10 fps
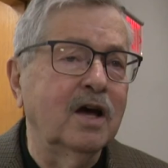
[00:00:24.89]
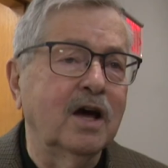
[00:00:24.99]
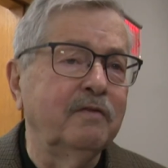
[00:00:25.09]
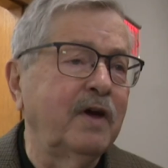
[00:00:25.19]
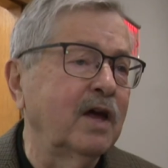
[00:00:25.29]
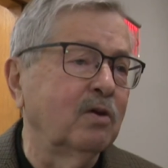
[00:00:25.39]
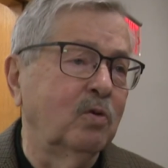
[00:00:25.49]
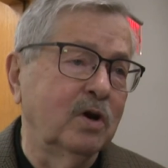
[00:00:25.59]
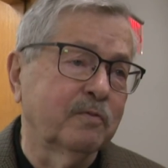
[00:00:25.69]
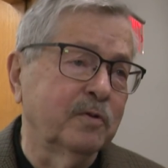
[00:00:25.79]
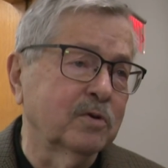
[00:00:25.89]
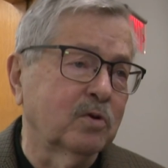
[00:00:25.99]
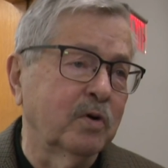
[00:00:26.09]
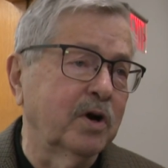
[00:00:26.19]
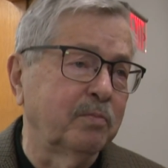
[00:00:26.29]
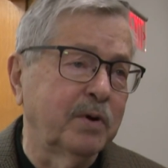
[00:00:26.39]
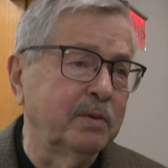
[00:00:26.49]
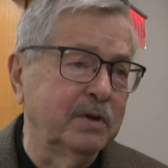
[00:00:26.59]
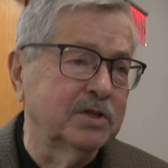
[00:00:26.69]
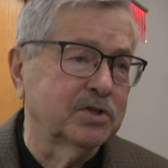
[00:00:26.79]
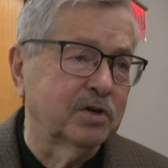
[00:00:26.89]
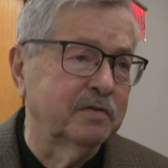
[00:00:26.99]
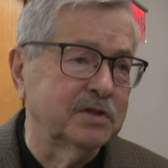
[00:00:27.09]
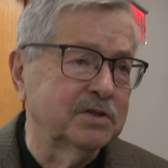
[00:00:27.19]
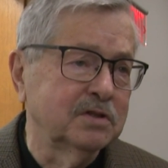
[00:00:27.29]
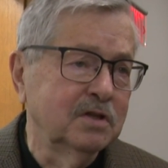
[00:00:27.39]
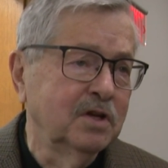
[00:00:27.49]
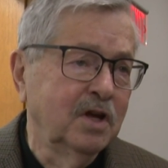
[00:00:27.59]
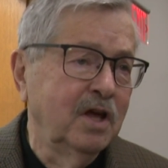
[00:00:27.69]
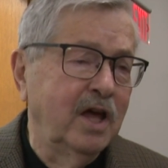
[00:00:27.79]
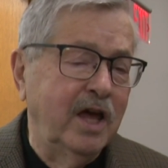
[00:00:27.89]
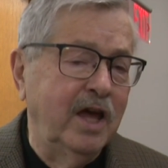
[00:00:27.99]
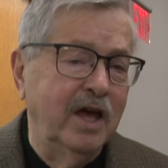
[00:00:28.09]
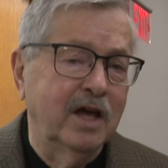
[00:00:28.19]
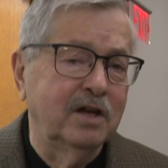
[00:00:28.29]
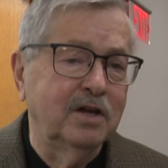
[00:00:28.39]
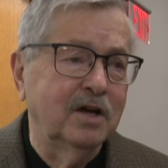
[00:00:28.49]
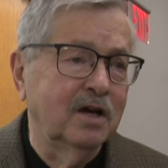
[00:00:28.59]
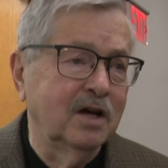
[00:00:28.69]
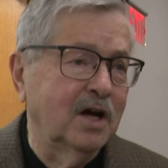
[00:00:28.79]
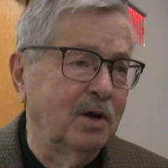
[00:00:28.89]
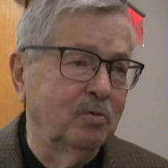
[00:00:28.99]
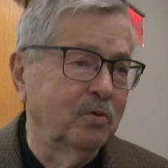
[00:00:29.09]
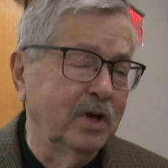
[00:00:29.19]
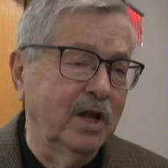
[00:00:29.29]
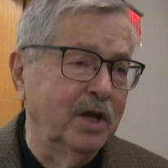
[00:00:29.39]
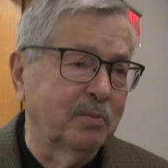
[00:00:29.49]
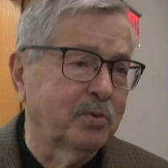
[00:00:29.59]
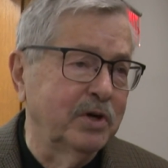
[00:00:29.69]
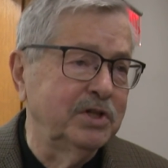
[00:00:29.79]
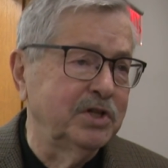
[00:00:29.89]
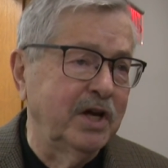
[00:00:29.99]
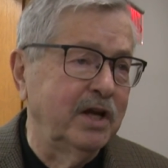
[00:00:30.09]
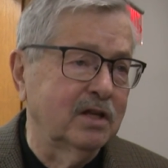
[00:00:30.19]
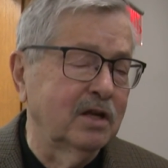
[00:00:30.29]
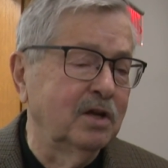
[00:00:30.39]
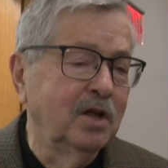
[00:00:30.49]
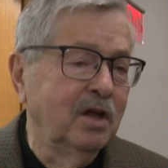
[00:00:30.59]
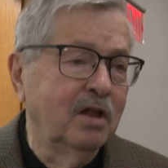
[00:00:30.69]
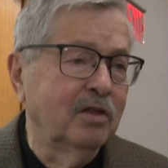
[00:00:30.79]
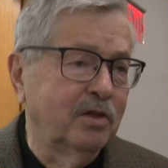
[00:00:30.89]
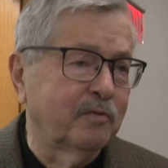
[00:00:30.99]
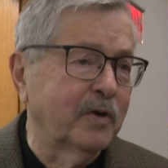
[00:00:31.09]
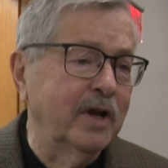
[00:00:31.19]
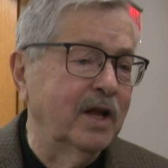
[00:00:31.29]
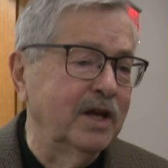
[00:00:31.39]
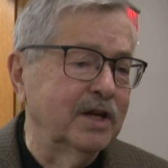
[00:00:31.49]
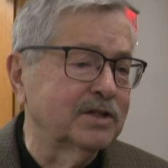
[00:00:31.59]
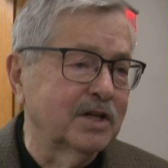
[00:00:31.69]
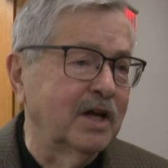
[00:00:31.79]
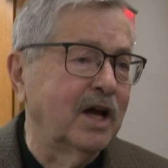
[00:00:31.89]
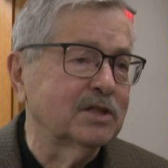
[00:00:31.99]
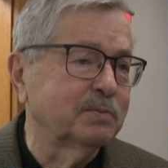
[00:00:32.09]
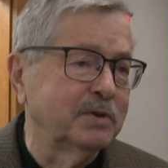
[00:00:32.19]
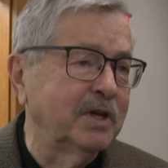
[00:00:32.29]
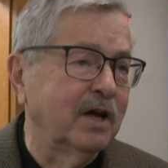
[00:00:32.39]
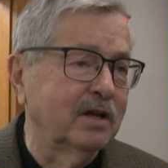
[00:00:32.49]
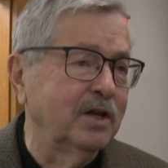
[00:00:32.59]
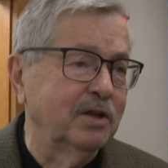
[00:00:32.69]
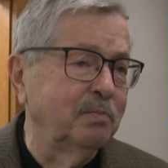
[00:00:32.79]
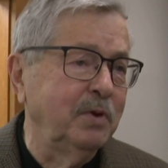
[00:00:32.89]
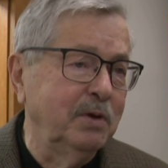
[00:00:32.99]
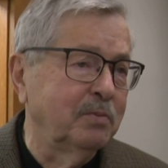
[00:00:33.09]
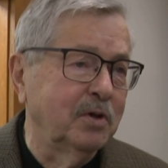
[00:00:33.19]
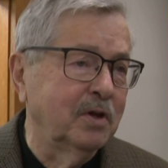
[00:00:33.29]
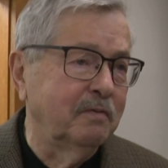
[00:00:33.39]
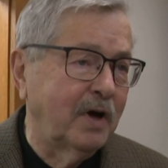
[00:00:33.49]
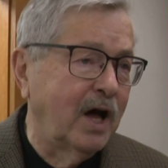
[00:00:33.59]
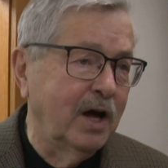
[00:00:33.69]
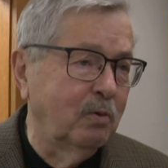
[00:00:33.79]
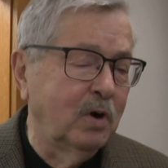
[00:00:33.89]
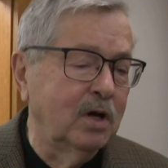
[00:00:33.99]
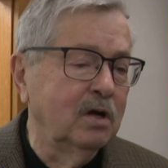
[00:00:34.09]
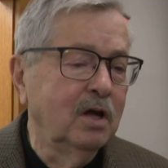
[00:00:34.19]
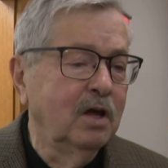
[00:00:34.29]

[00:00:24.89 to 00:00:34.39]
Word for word: I've had a wonderful career of public service. And uh, I really appreciate the, the friendliness and hospitality of the people of Iowa.